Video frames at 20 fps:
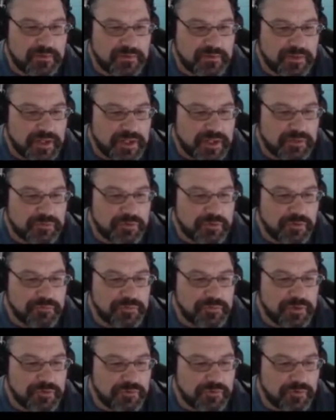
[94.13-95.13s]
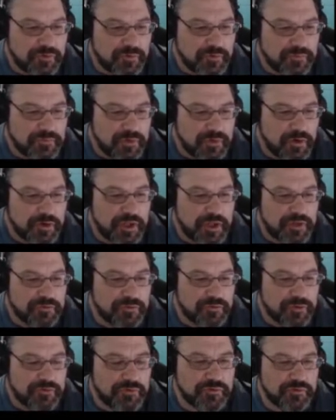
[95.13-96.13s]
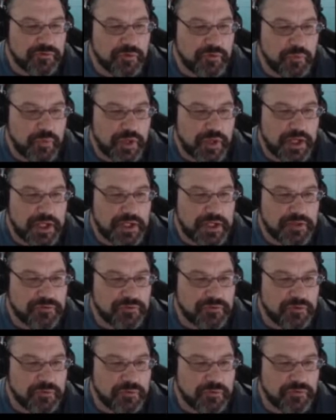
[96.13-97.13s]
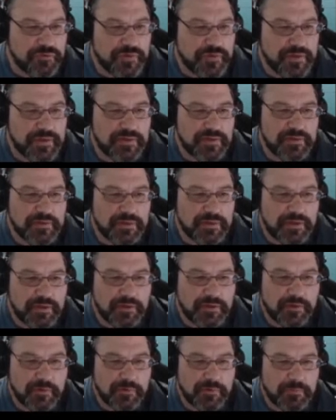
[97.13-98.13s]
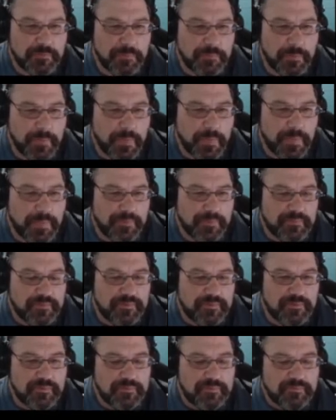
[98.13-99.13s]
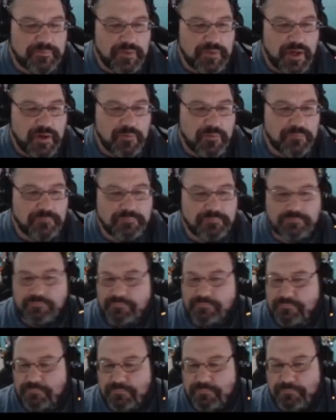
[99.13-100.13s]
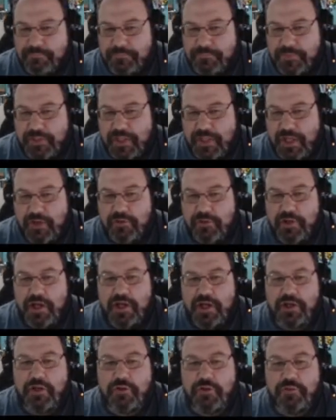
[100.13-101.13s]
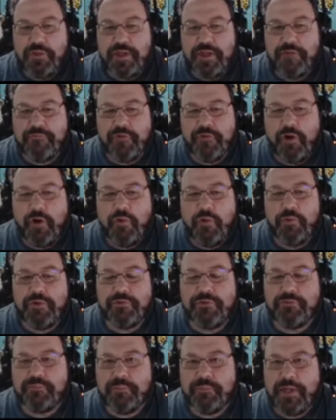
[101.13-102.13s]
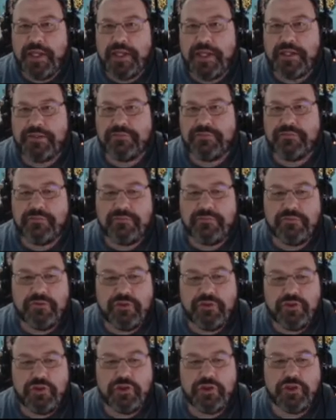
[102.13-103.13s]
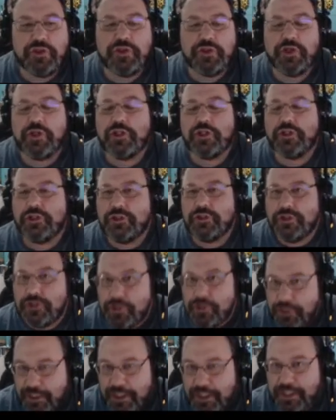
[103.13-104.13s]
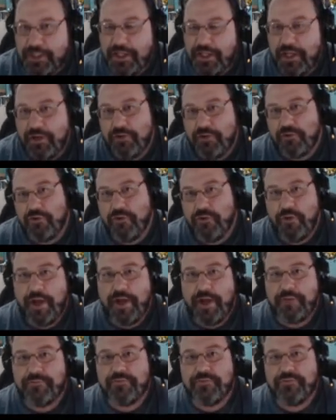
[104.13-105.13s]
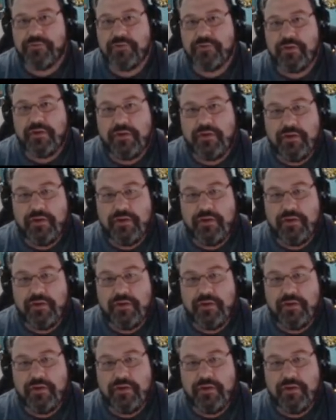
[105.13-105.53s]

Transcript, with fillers: I don't know if these are... Okay, so this is the 182T here. Now, Carenado they've always made good looking aircrafts.